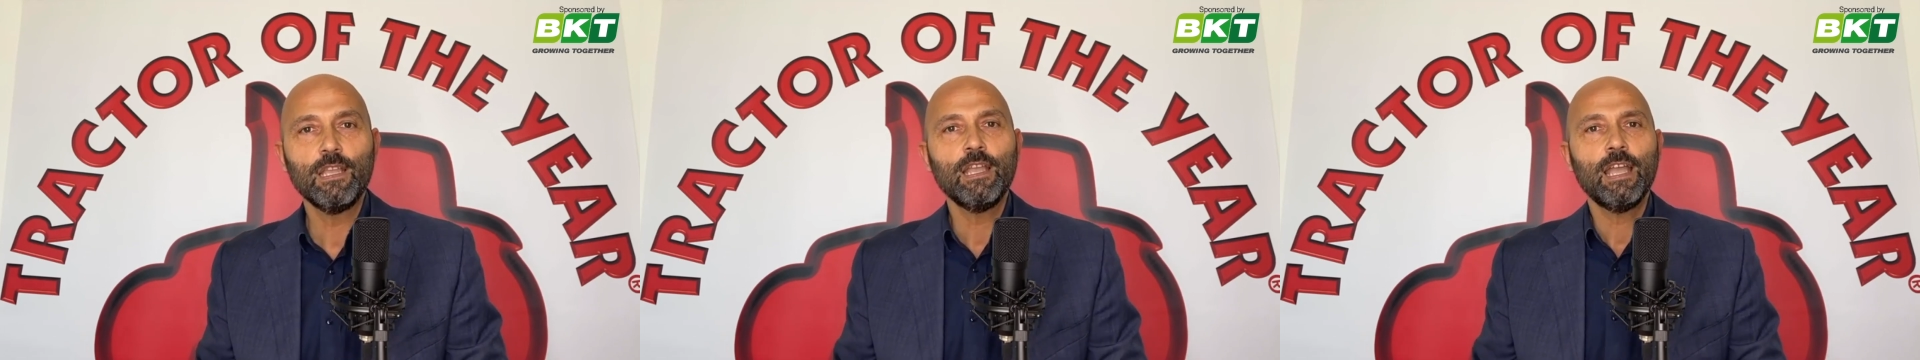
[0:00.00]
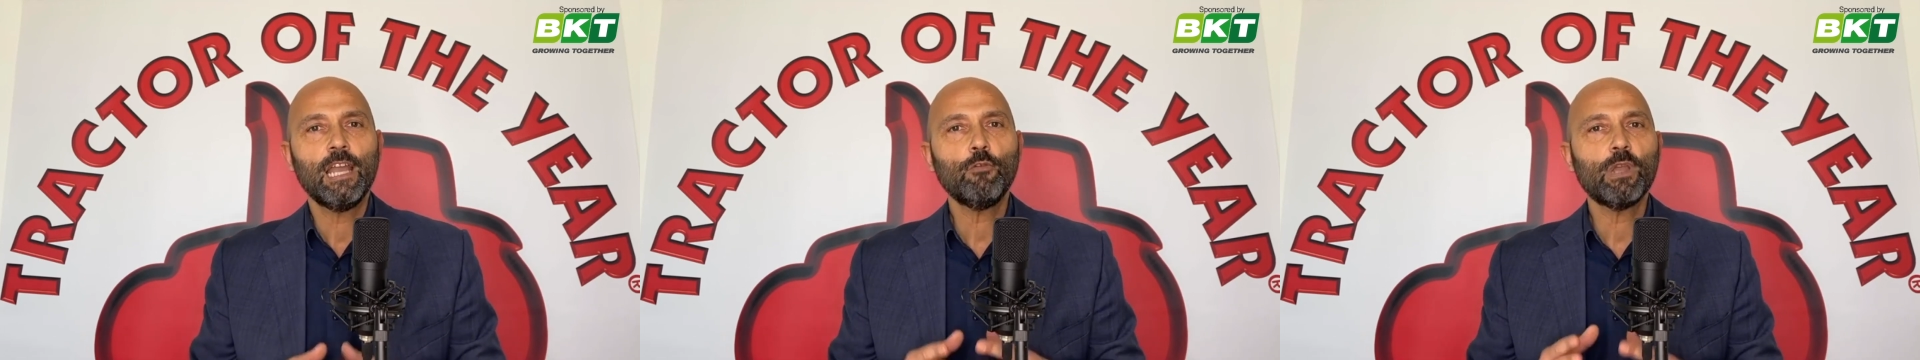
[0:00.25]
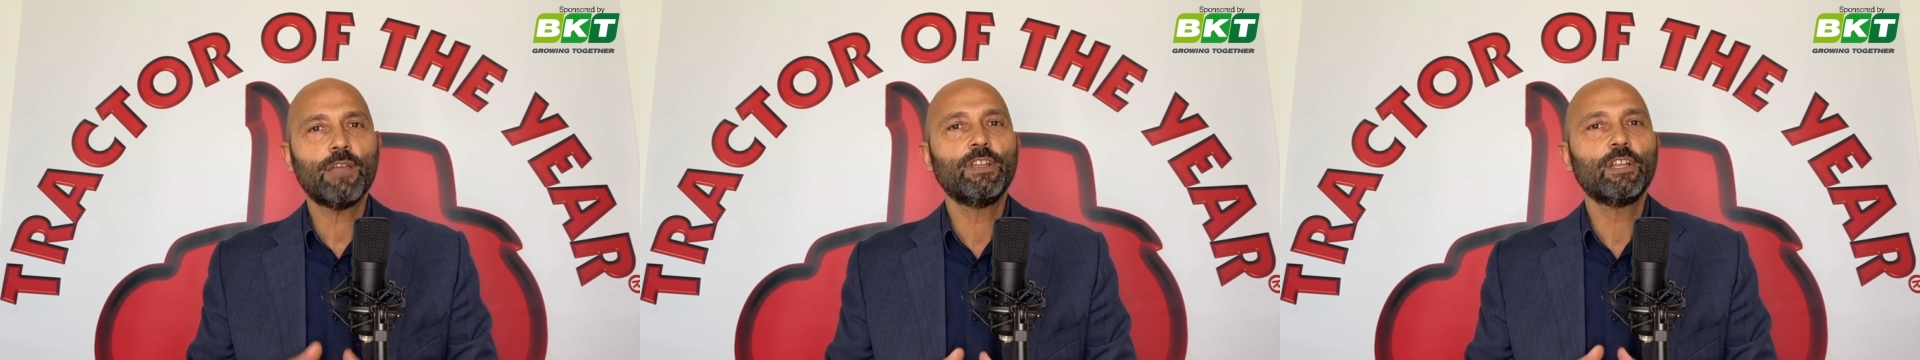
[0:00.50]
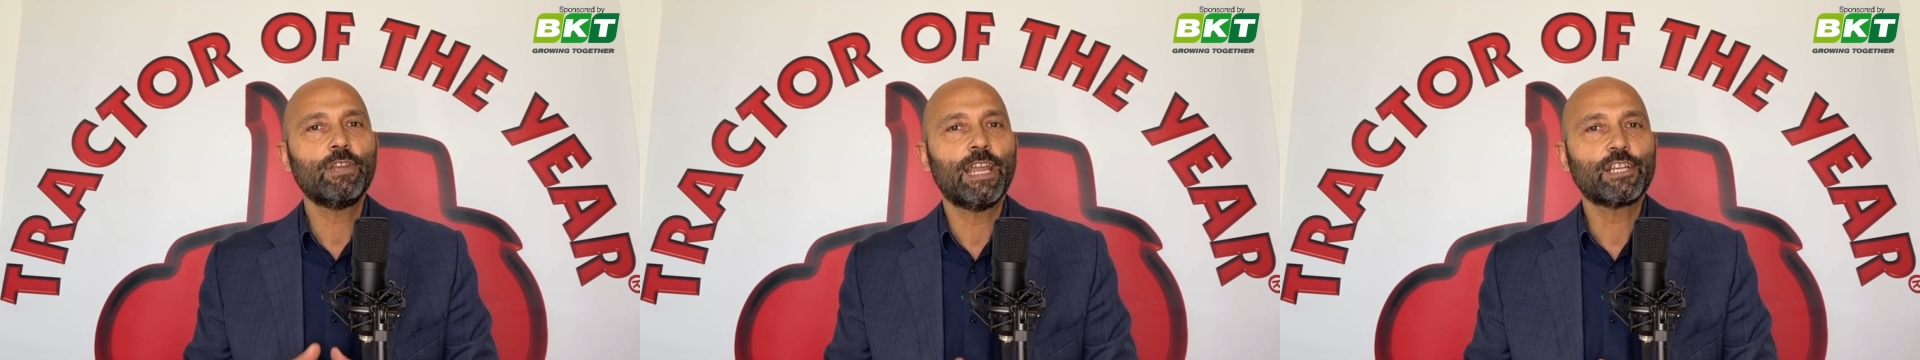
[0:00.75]
And we have
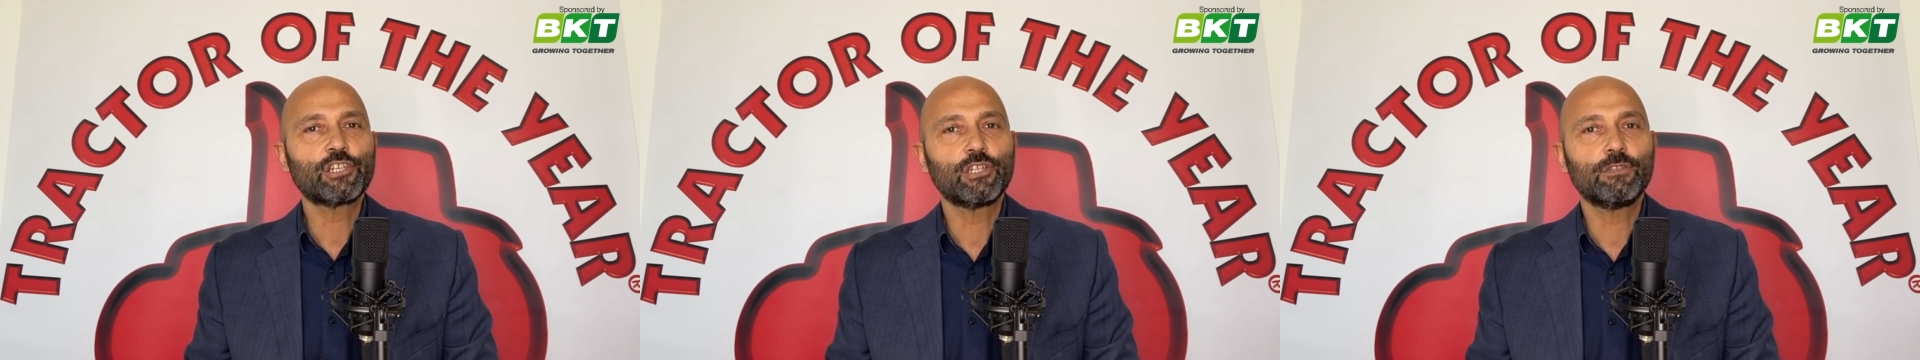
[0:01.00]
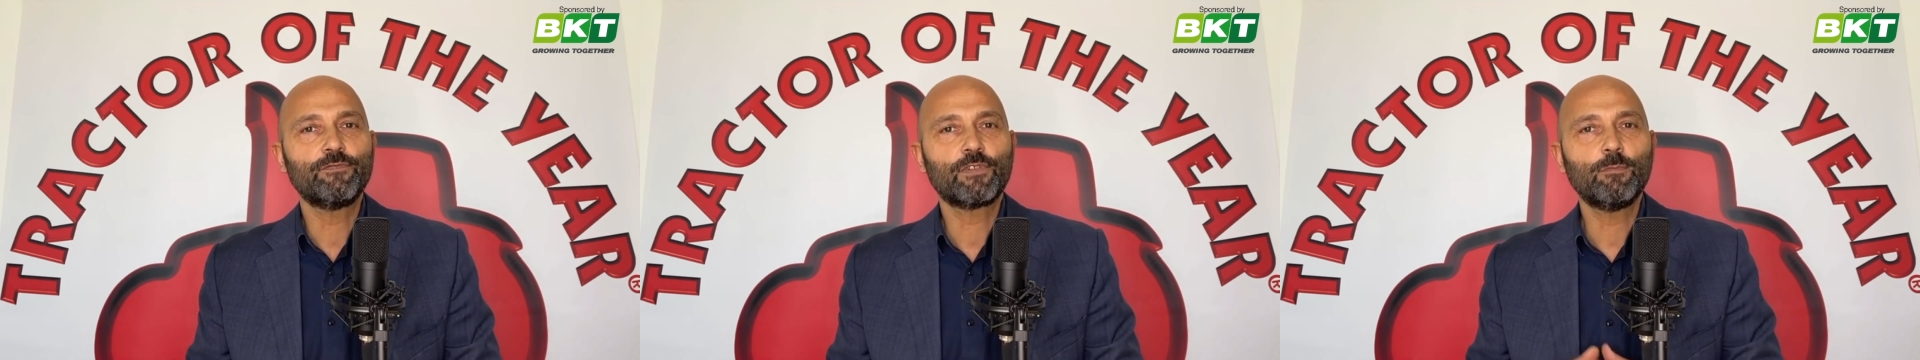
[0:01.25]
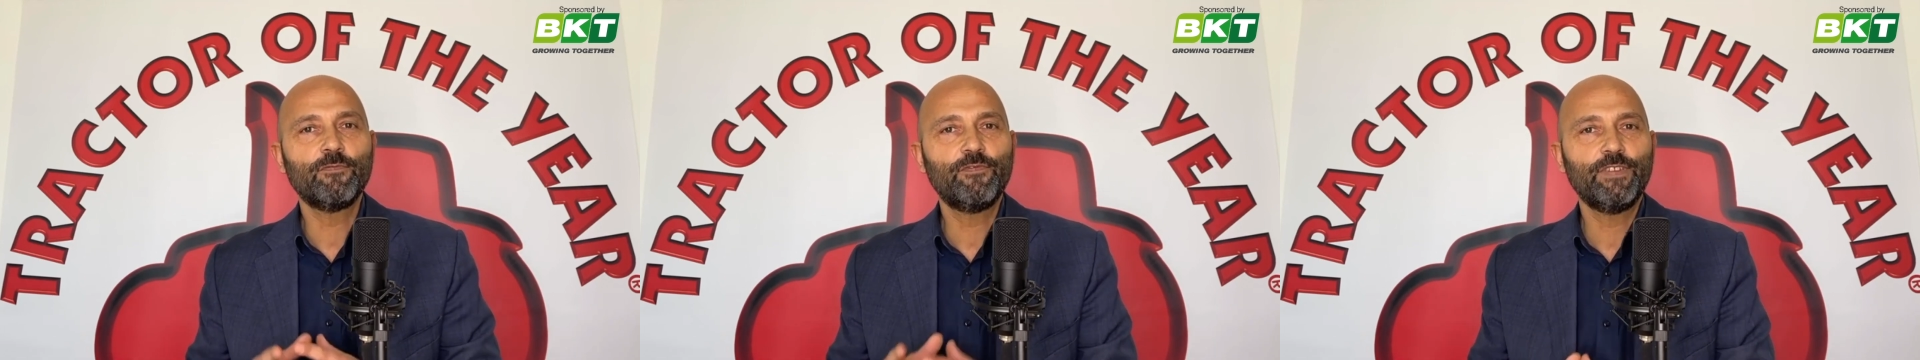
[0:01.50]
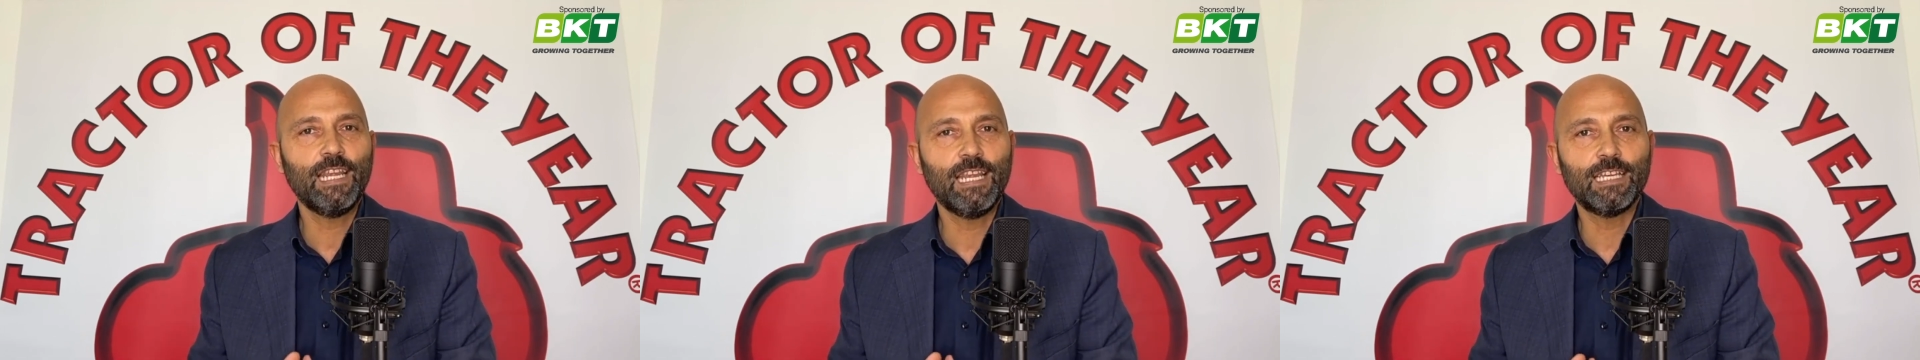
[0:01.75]
in connection from
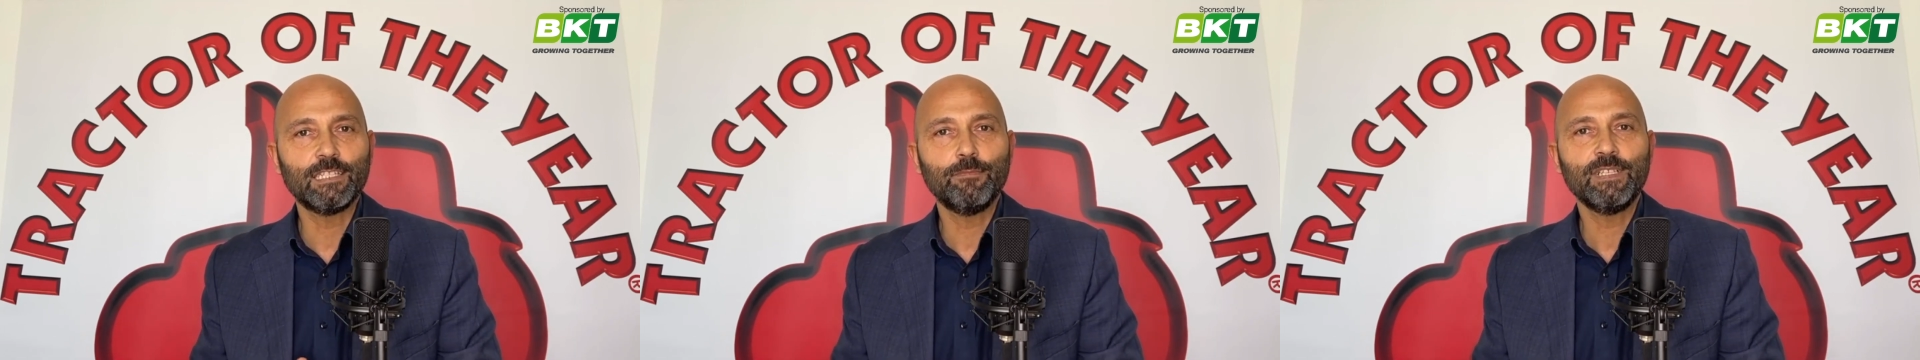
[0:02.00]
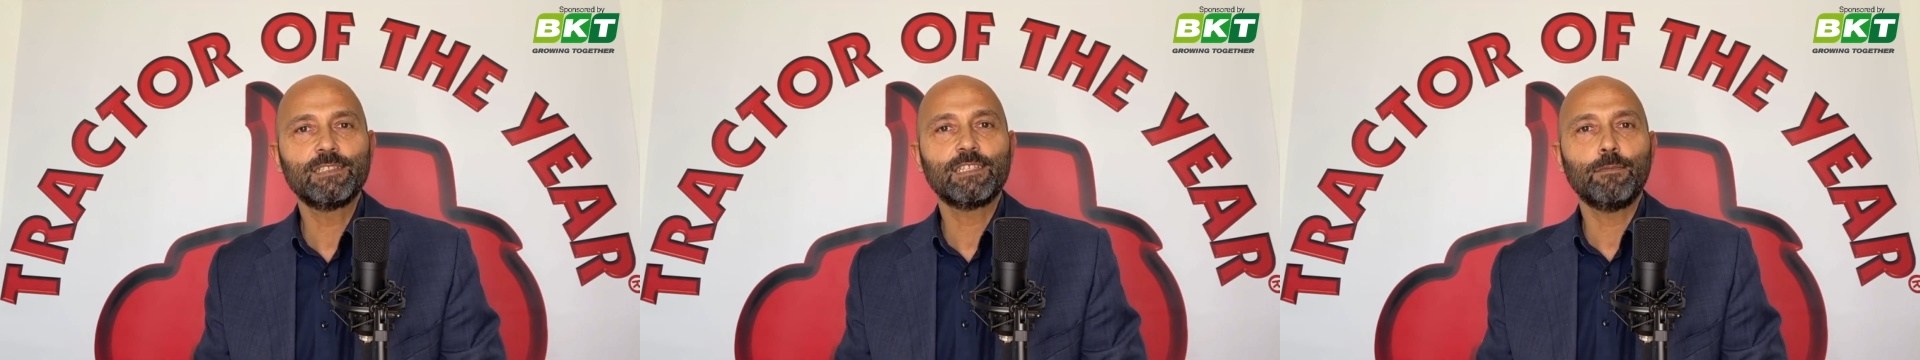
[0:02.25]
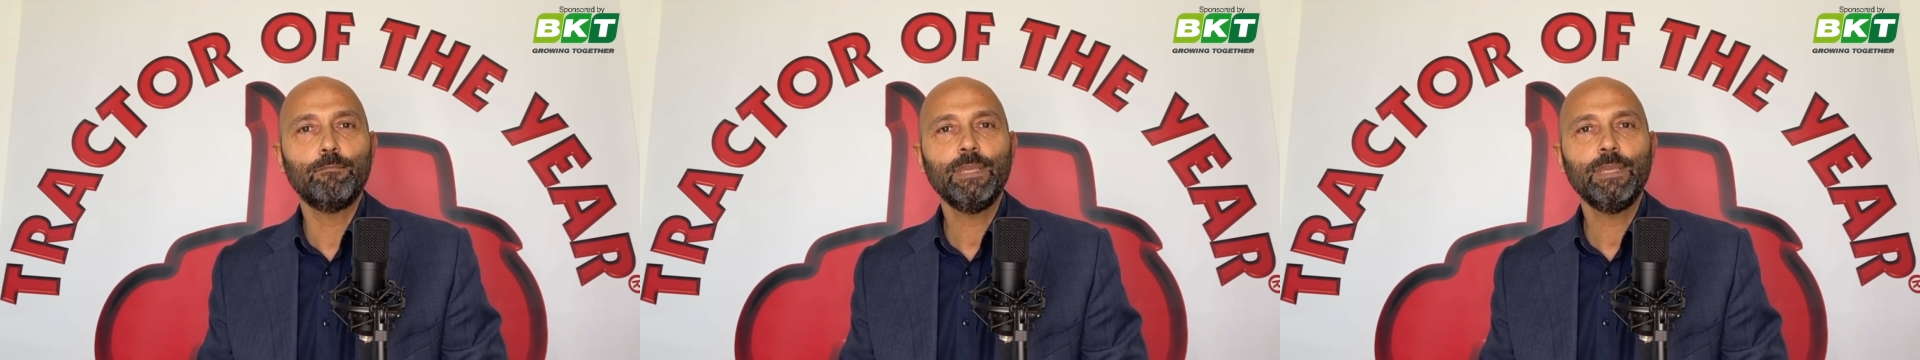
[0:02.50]
Finland, Mr.